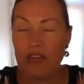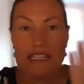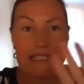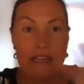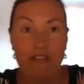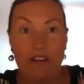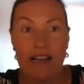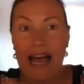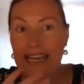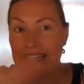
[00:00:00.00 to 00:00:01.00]
different
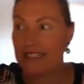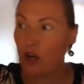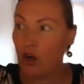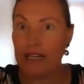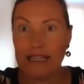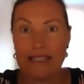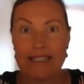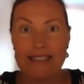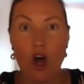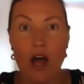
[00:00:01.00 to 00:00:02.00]
8 on either
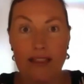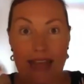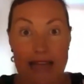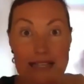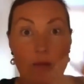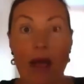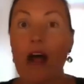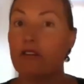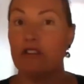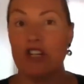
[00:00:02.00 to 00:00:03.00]
side. That's the power
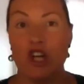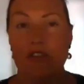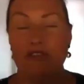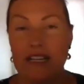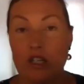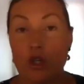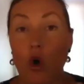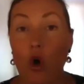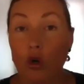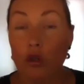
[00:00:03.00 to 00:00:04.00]
of reshuffling. It's
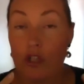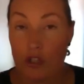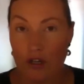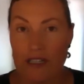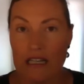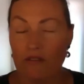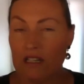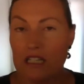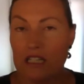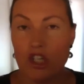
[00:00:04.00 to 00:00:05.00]
called associative
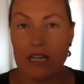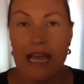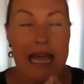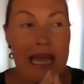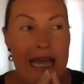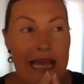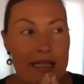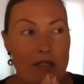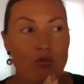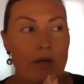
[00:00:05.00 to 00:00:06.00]
conditioning.
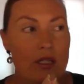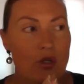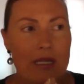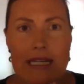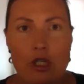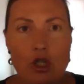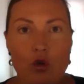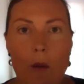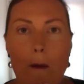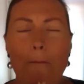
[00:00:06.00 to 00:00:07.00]
It's linked
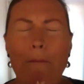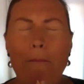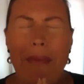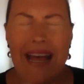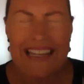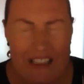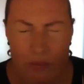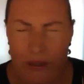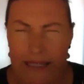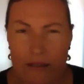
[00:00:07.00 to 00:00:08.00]
to massive
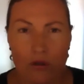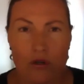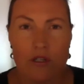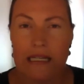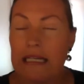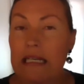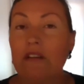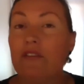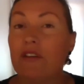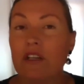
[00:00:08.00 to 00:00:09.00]
breakthroughs in
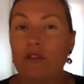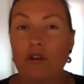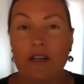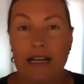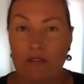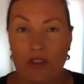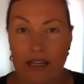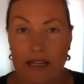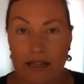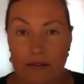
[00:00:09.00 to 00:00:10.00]
innovative creative
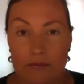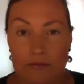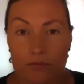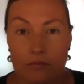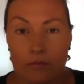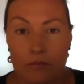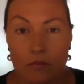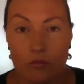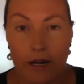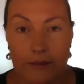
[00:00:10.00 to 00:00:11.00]
thinking,
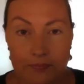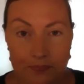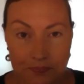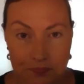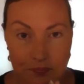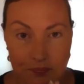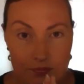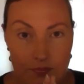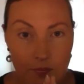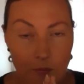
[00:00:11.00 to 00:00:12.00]
right?
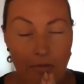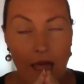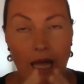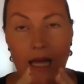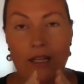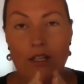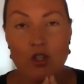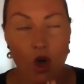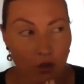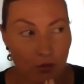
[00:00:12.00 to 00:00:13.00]
So